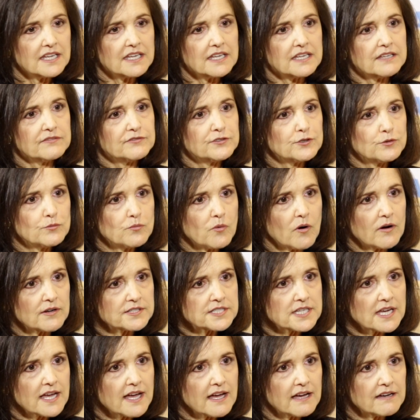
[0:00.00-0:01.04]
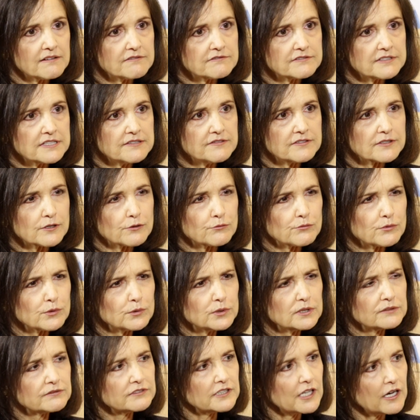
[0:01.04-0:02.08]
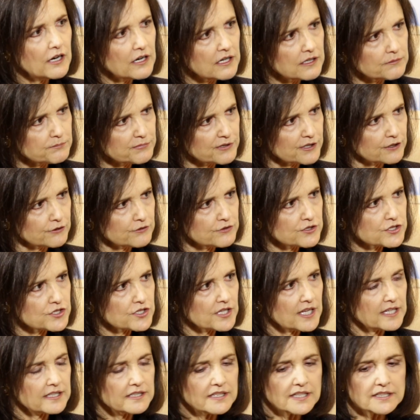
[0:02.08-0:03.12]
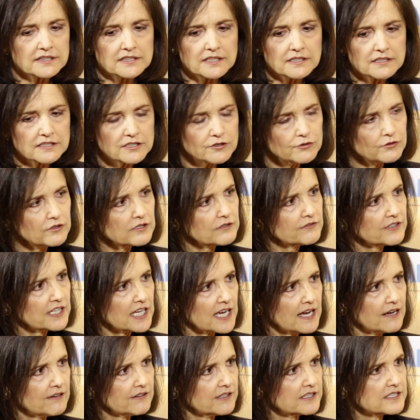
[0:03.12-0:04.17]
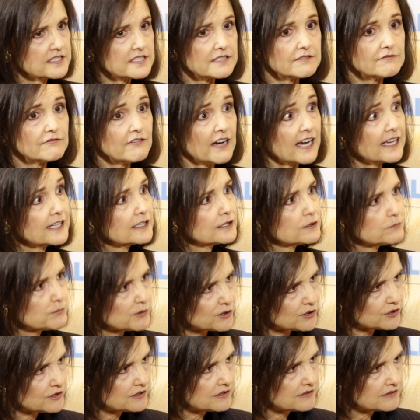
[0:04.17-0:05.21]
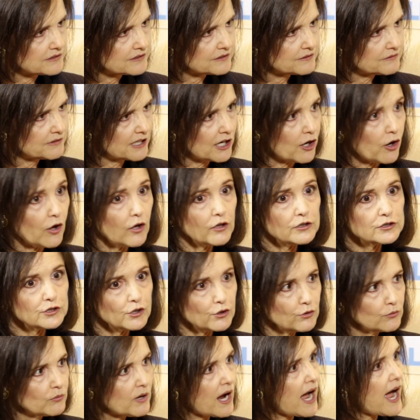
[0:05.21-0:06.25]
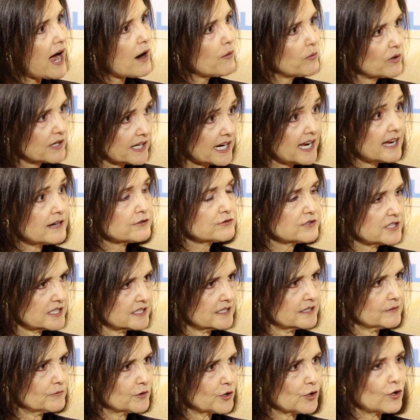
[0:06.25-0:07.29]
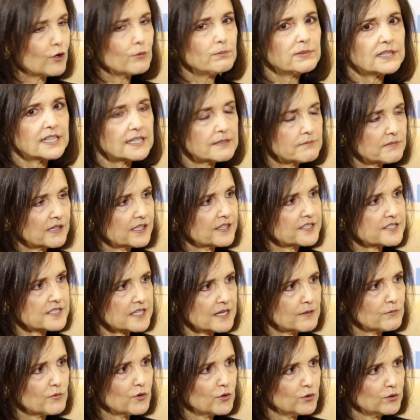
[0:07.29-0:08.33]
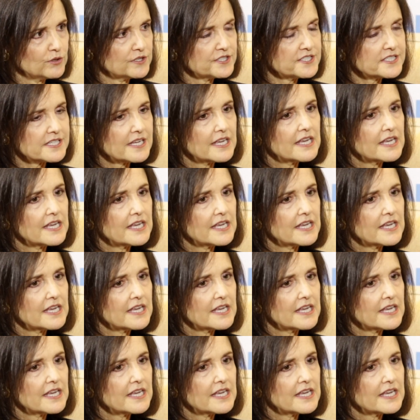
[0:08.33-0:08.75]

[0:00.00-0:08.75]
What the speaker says: if you want to have even a rule of law approach, that the unit of account is inviolable, we all know how we're counting. We're all playing by the same rules.